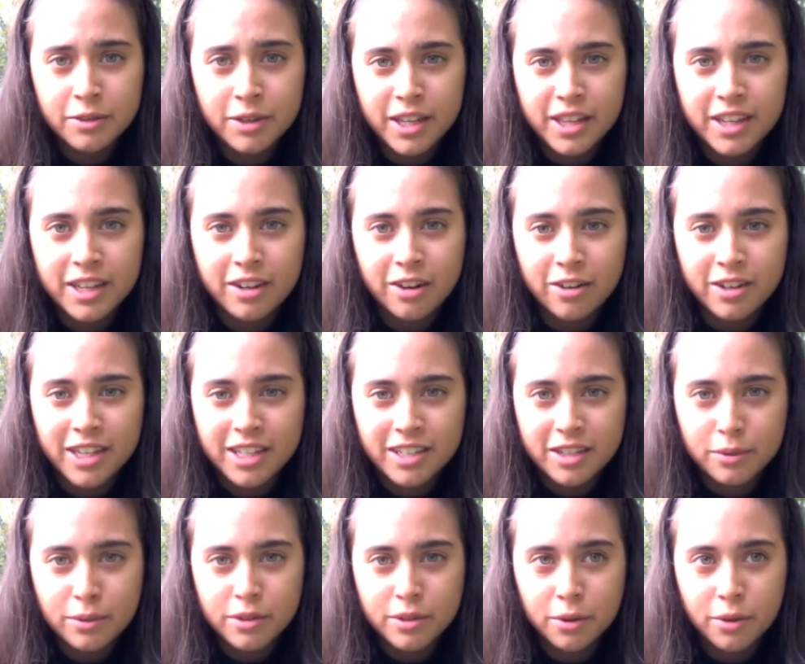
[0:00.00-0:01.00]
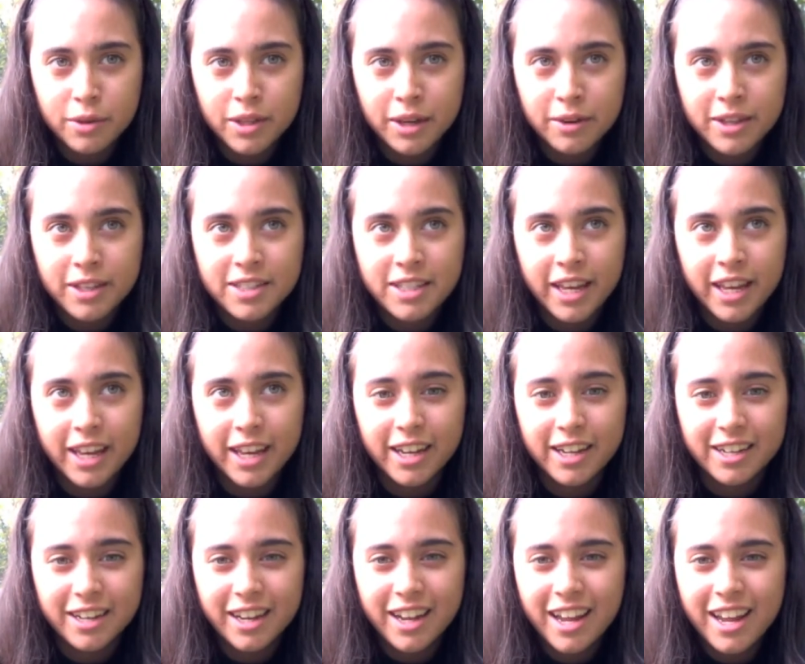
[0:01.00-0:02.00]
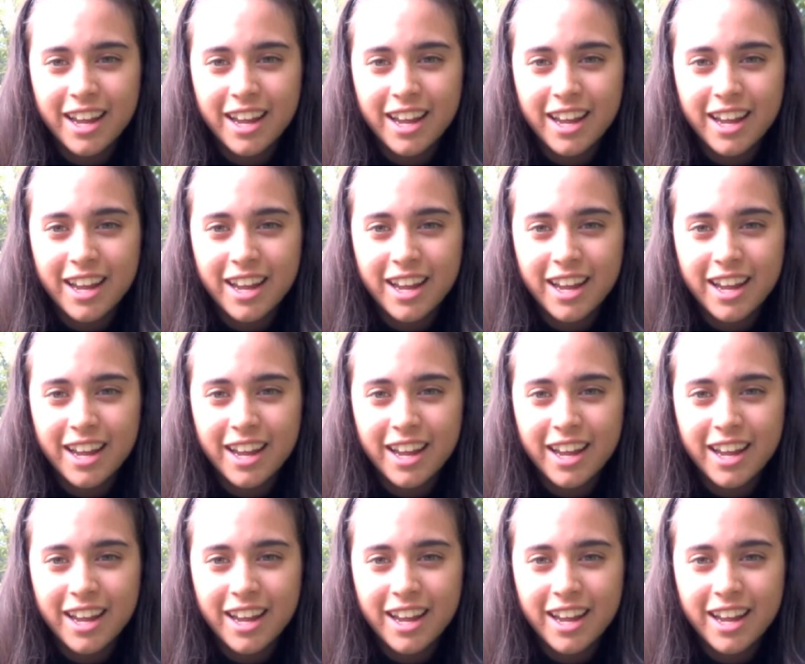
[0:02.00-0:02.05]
And then all he did was hold out his hand,